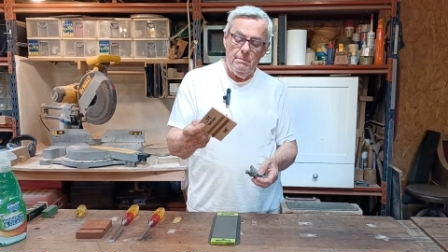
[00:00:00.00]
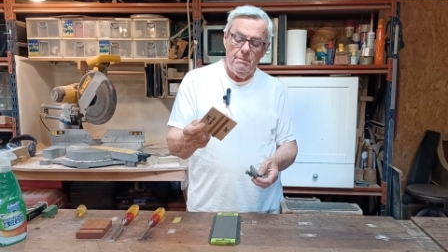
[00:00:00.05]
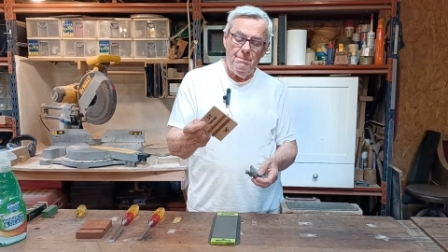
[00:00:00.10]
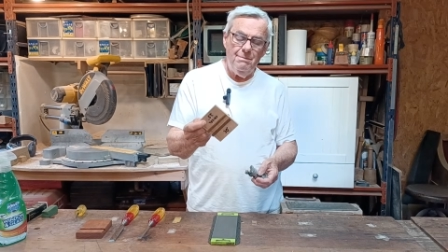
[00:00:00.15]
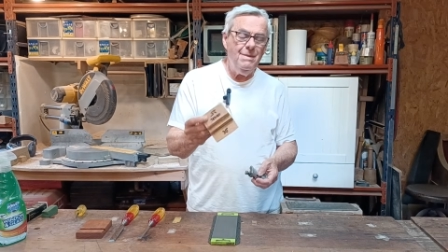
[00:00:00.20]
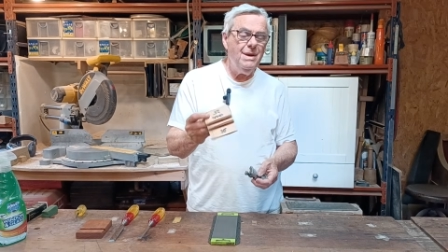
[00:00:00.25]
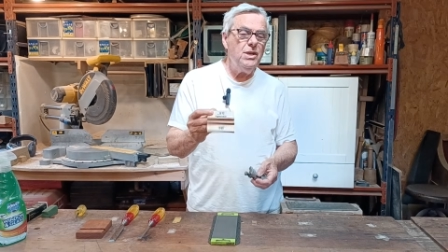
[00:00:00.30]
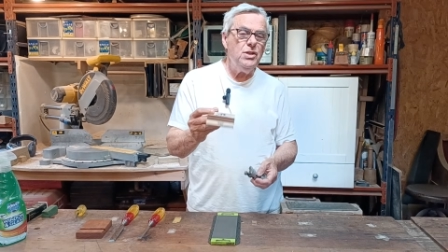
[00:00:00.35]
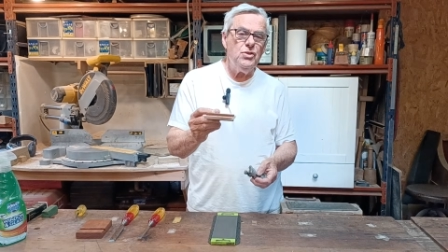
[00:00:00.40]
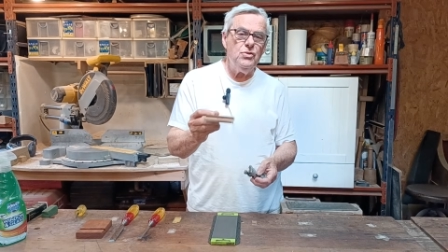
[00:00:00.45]

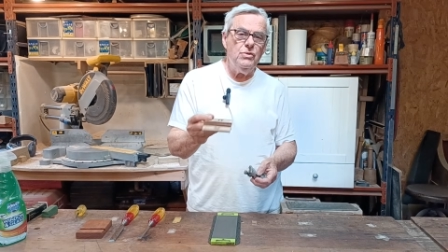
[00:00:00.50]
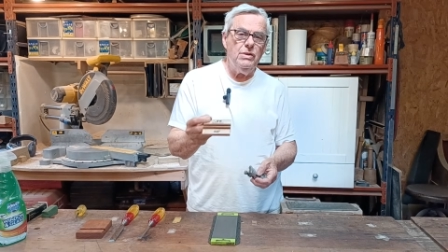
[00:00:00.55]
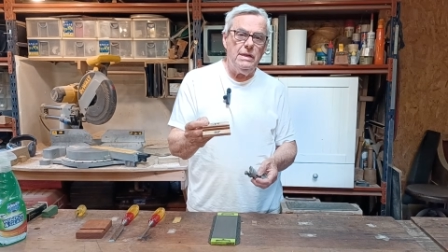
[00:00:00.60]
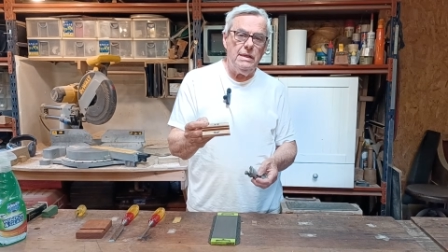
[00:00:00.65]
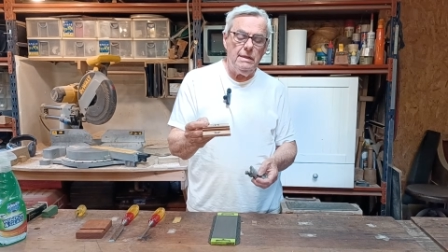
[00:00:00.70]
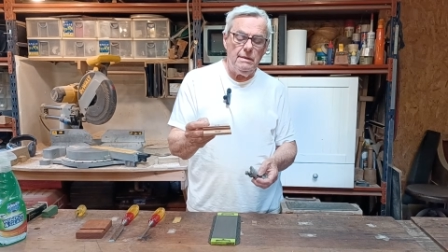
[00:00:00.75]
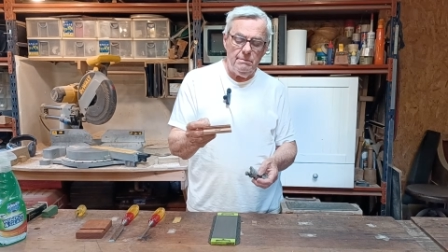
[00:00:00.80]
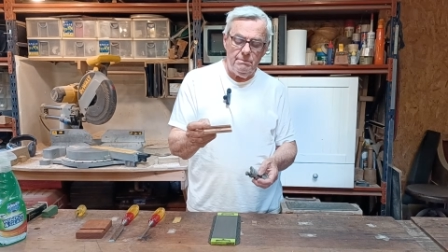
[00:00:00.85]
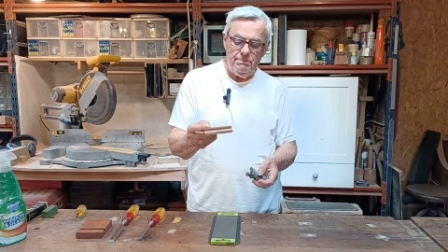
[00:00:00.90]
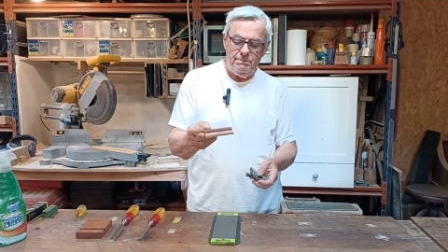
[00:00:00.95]
measuring
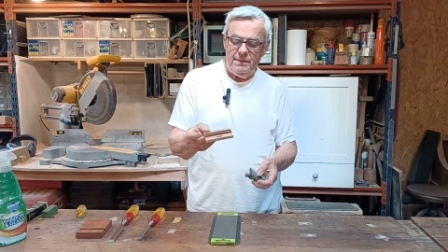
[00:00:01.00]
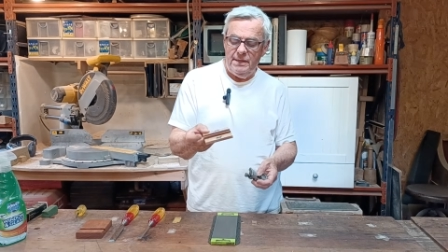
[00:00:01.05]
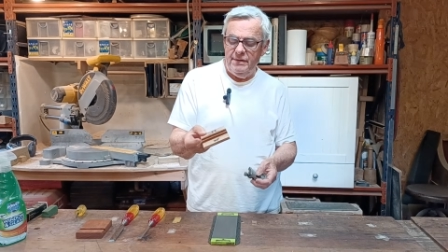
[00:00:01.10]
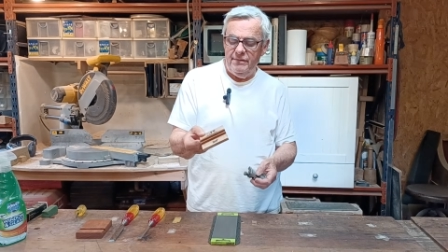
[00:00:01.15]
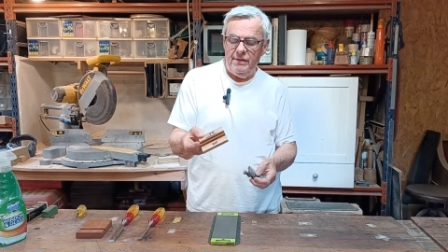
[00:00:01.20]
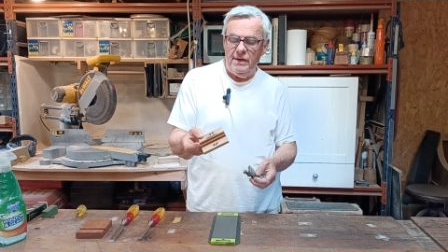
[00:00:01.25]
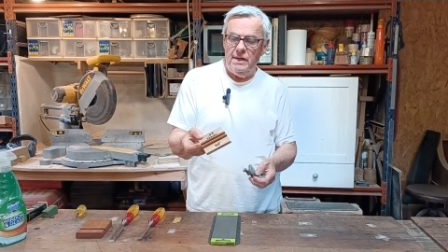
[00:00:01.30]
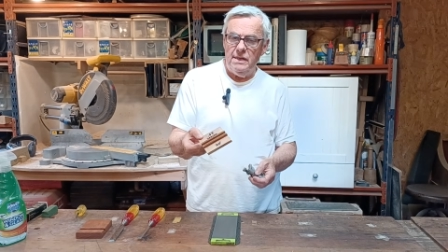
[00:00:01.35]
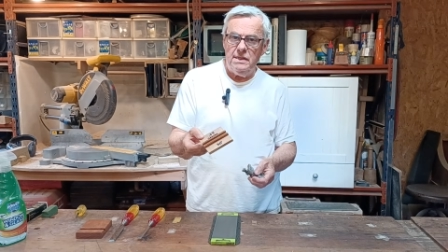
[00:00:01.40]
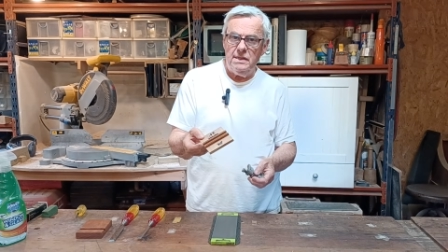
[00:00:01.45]

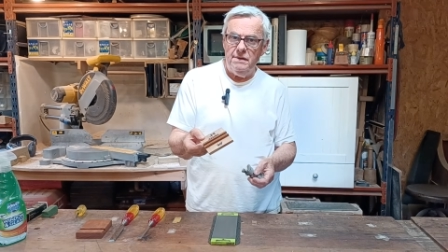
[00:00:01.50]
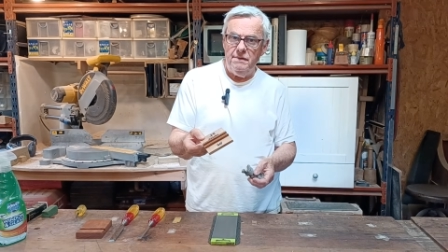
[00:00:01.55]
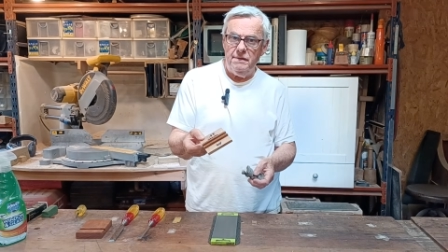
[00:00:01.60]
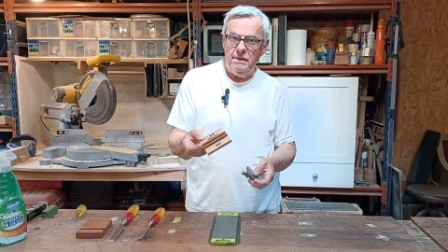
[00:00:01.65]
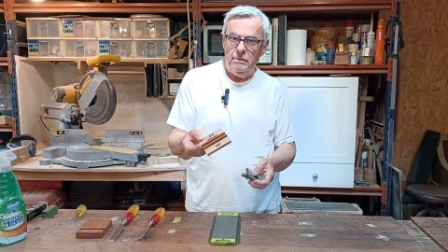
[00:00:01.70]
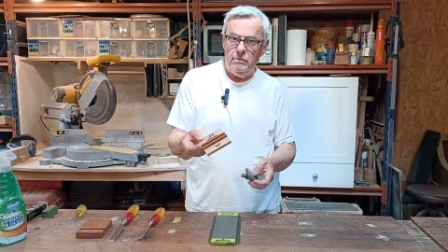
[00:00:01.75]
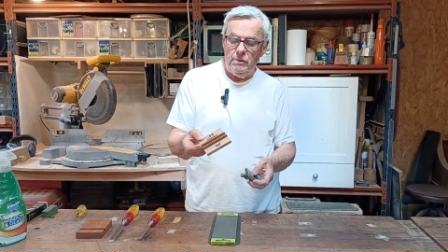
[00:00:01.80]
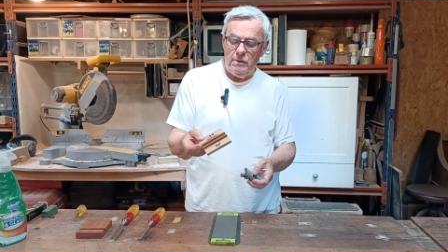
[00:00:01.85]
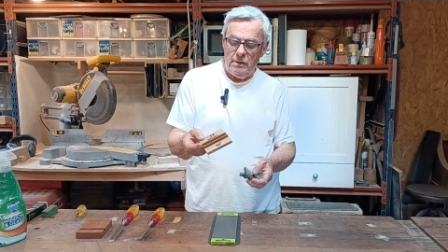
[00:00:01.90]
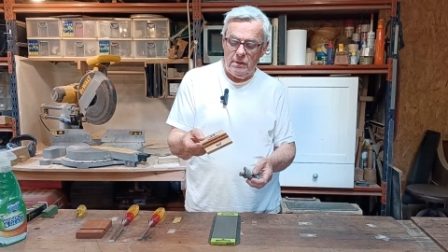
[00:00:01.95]
device, if
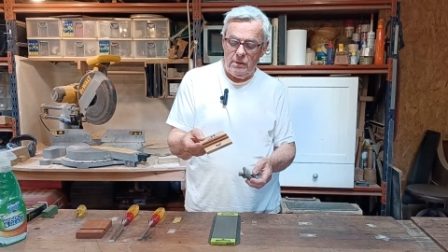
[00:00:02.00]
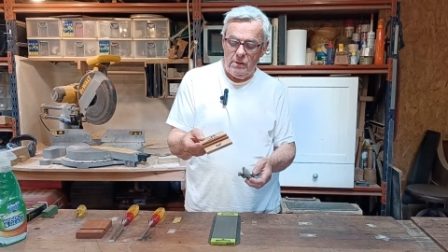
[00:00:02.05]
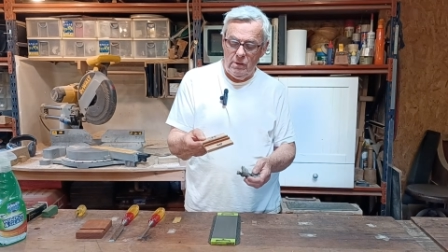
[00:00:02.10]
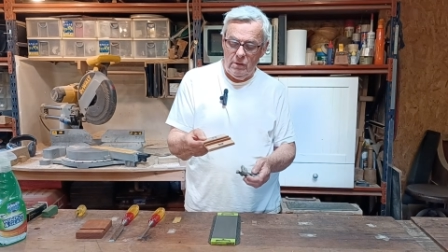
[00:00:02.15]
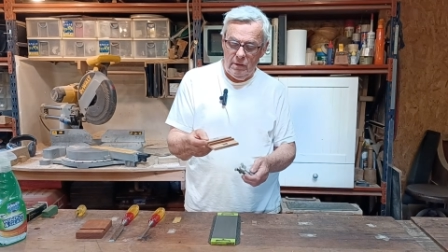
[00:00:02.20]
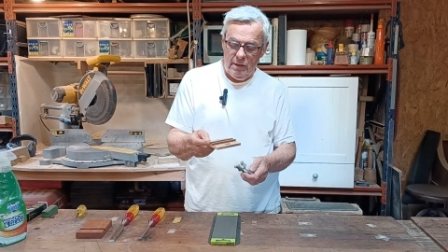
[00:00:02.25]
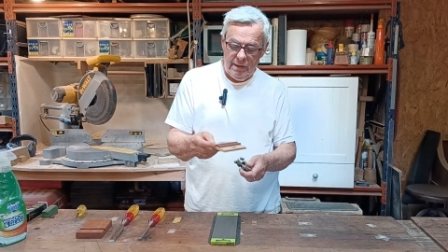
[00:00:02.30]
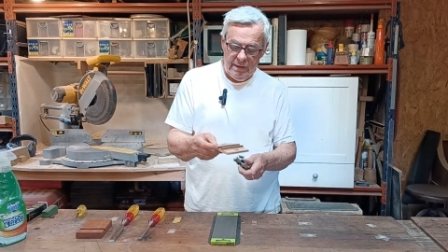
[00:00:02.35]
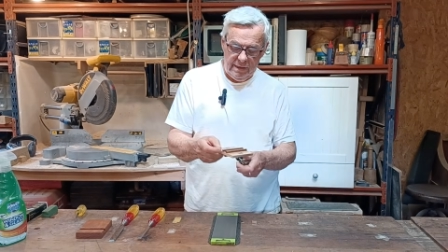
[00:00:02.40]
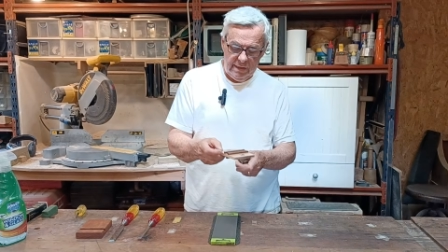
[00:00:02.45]
you want to
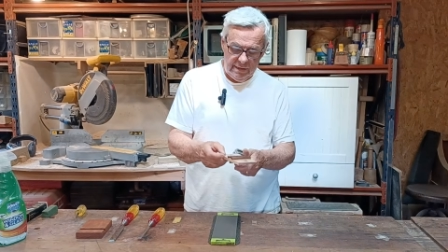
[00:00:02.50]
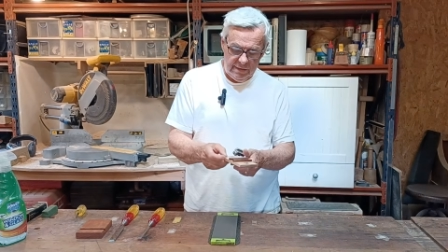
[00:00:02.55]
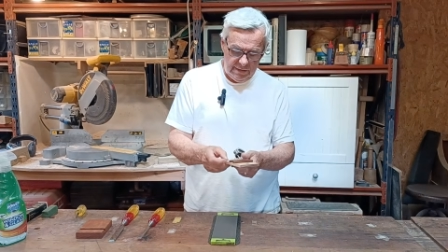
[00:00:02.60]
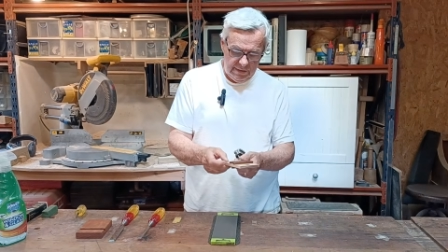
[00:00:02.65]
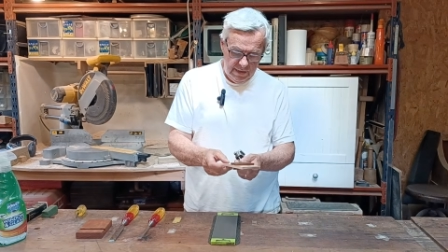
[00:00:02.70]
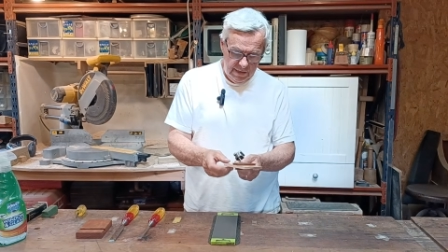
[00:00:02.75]
call it that,